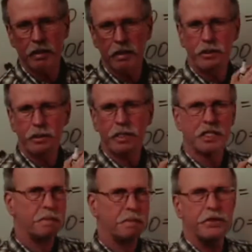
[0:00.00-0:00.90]
you can
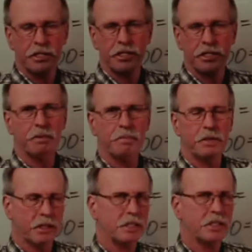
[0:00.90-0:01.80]
simply assume
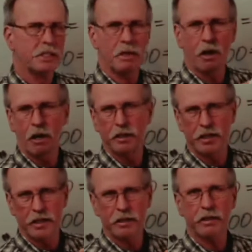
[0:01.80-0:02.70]
that this is all
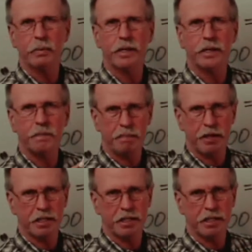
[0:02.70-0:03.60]
dealing with
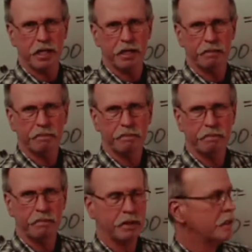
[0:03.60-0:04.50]
base 10.
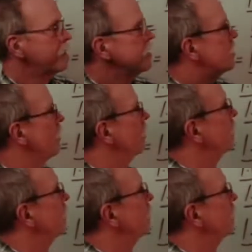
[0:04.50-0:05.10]
So